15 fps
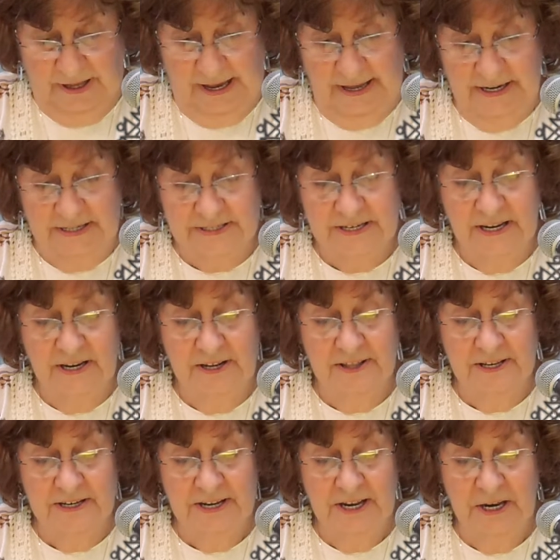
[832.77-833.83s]
I didn't say
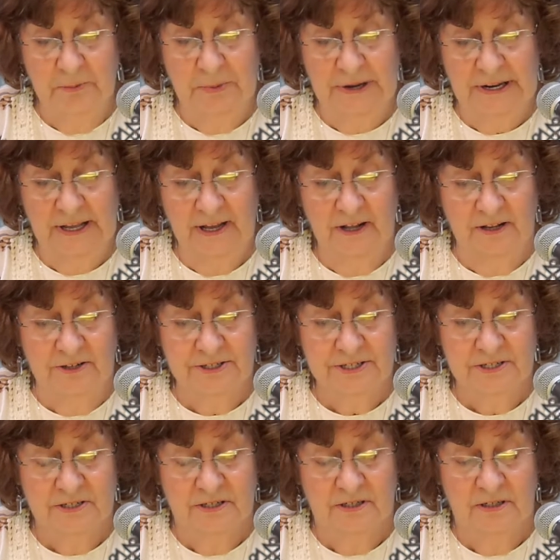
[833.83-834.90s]
anything to anybody else.